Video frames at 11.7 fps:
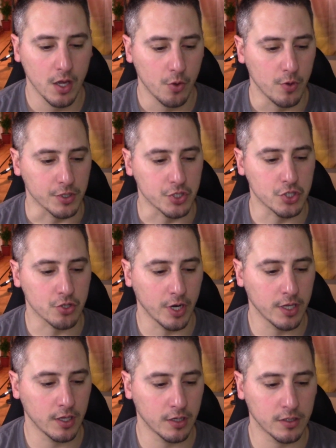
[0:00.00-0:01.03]
We are
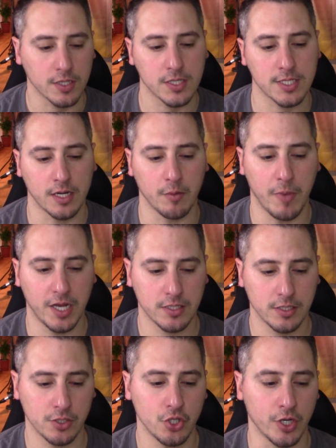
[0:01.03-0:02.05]
striking to send a
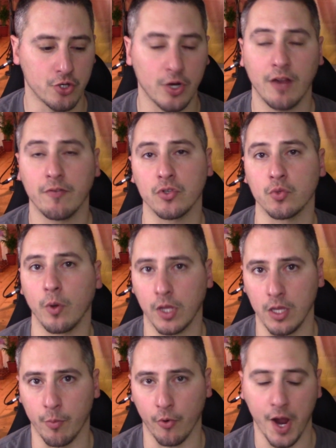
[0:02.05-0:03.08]
message that drivers will
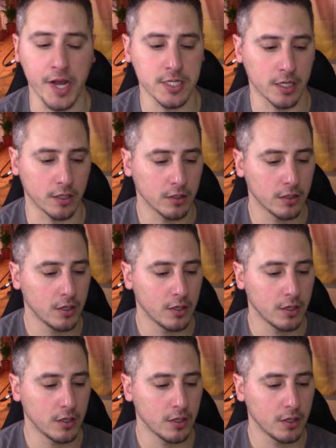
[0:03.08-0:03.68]
keep rising.